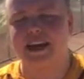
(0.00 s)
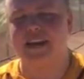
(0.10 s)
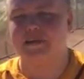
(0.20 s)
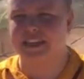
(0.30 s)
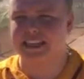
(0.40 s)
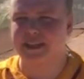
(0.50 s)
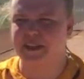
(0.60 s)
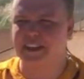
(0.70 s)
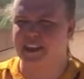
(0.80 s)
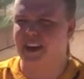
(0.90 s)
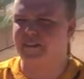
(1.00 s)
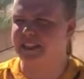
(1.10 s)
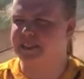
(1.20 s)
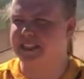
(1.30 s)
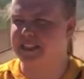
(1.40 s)
Yeah, it'll be nice going into
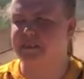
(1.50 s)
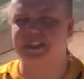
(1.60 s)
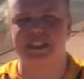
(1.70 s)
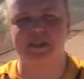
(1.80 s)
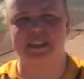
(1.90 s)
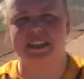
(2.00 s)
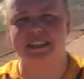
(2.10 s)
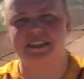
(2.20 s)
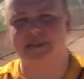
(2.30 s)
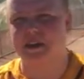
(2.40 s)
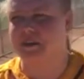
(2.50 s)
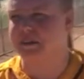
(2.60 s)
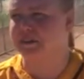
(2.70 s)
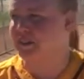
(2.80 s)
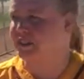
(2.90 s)
conference with double-digit wins, probably for
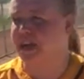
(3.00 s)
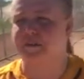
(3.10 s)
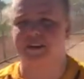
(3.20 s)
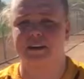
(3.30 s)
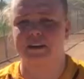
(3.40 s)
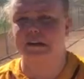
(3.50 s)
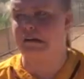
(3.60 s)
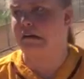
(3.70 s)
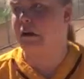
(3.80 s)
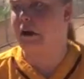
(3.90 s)
the first time in a